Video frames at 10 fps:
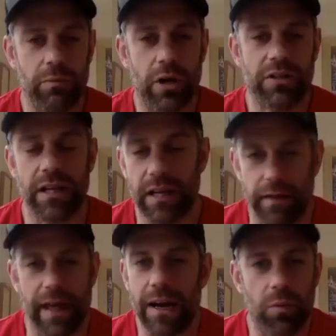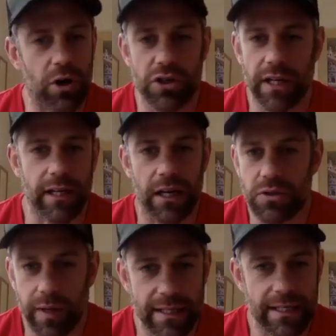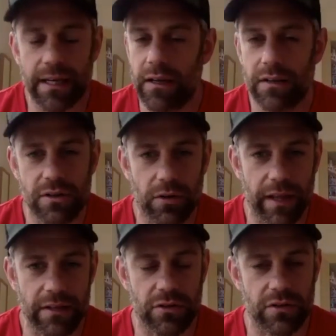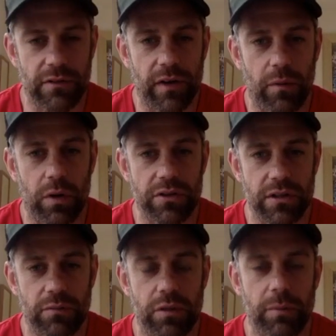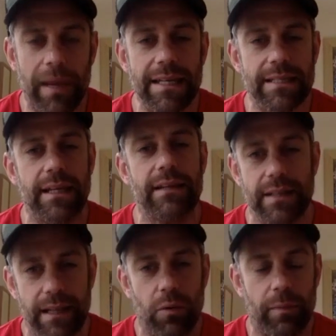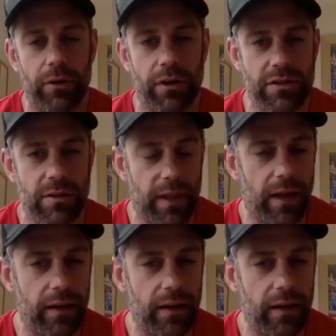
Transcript: what's it, you know, the hand washing, like 20 yeah. seconds and all that sort of stuff. Like, what's the, the basics, and then we'll build on top of that.